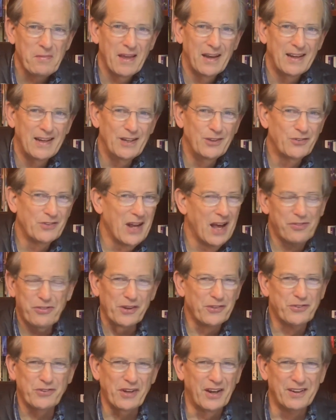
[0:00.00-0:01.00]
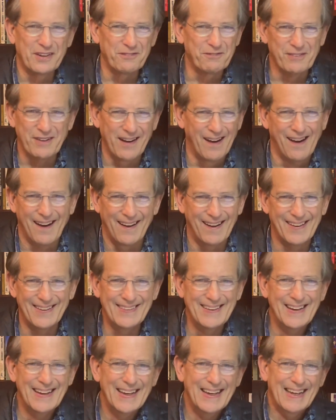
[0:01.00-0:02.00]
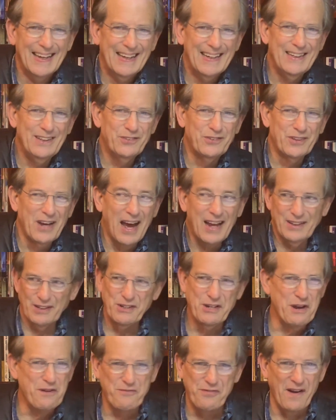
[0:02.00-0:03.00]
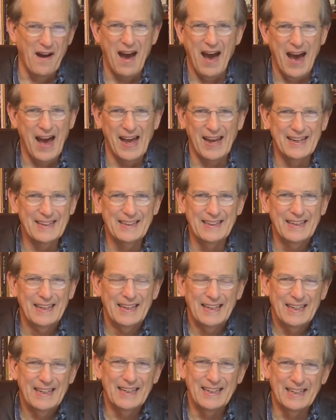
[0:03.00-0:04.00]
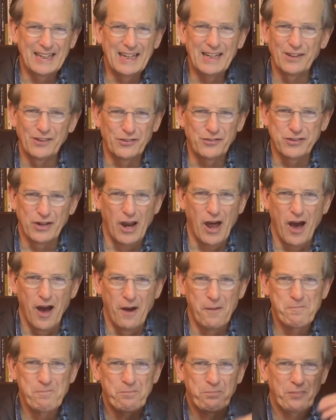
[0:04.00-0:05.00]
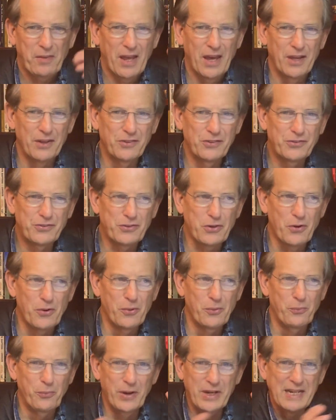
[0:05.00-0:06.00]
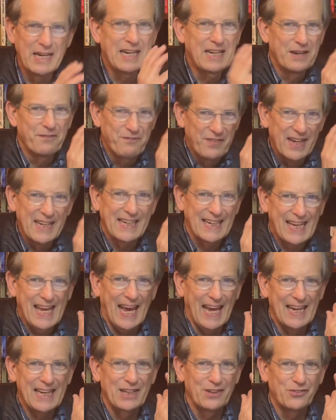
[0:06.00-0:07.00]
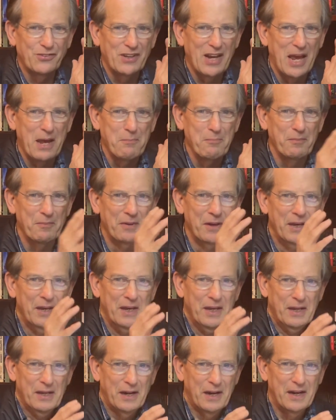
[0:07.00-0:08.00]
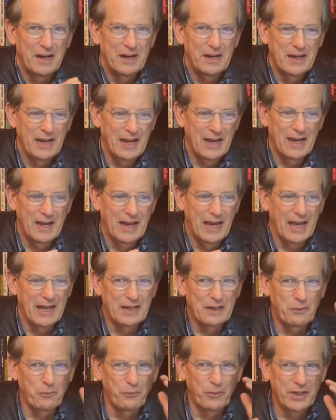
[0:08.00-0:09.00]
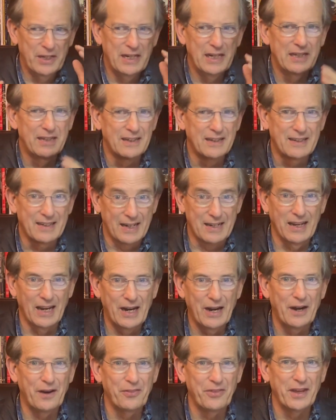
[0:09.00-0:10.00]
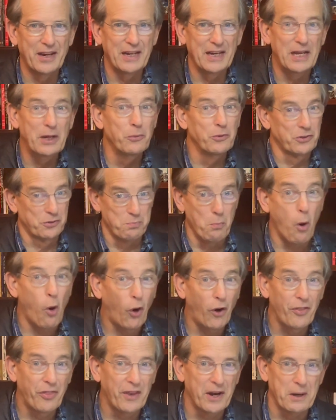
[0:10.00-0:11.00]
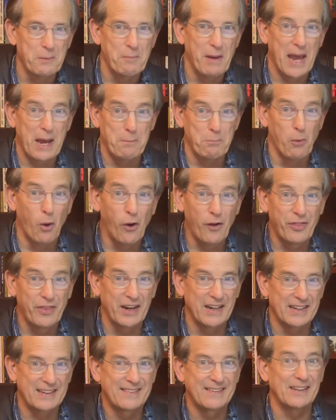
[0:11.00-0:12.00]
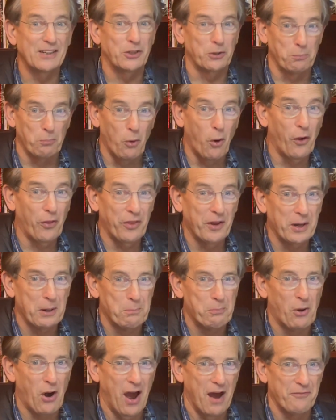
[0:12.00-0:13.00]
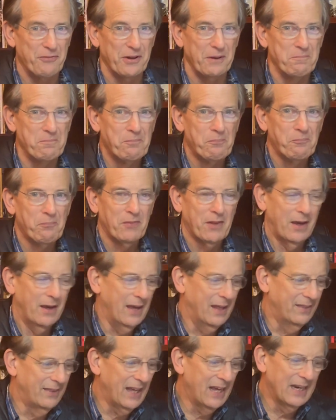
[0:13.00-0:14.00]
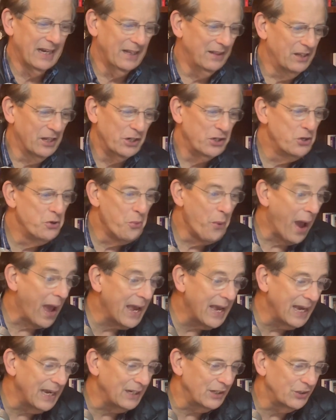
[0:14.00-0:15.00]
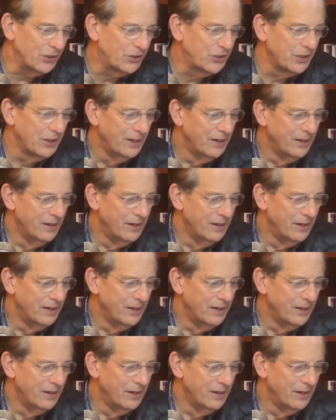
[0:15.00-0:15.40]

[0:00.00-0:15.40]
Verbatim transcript: He's not the Son of God. He's not divine in Islam. And so we need to vindicate his name uh, and we need to declare that he was more than a man, more than a teacher, more than a prophet. And then in the New Age,